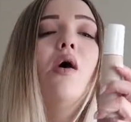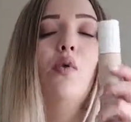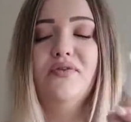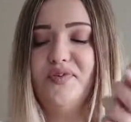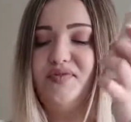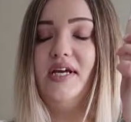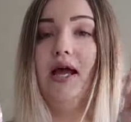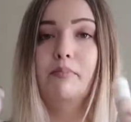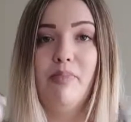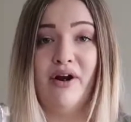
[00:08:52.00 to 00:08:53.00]
$150
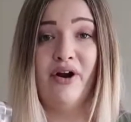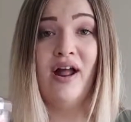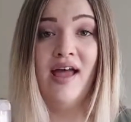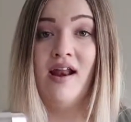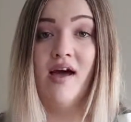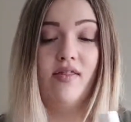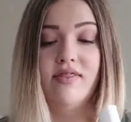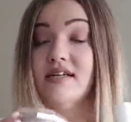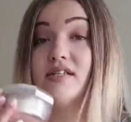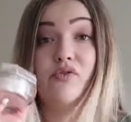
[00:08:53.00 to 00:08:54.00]
in butter, and
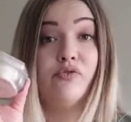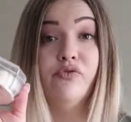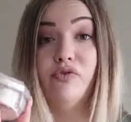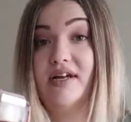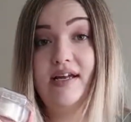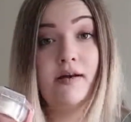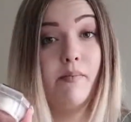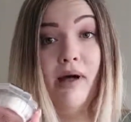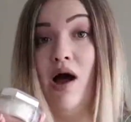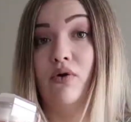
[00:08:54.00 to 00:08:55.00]
this freaking
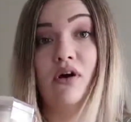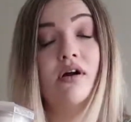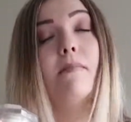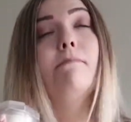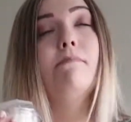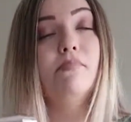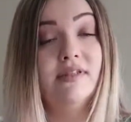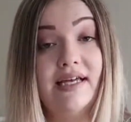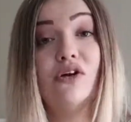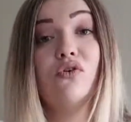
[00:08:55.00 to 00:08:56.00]
powder
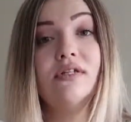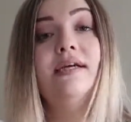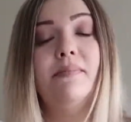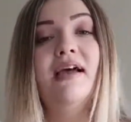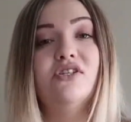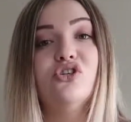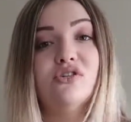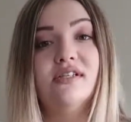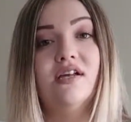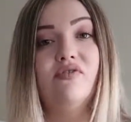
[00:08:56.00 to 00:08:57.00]
literally makes your
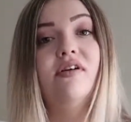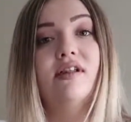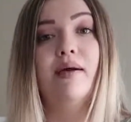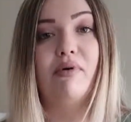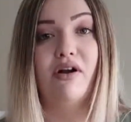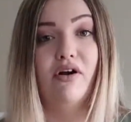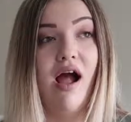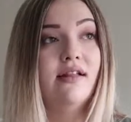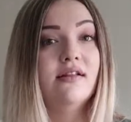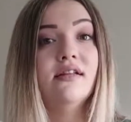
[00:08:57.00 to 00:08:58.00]
skin feel like butter.
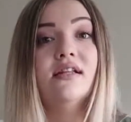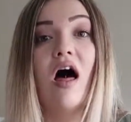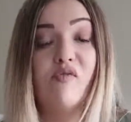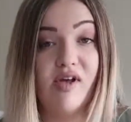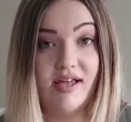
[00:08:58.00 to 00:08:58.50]
I love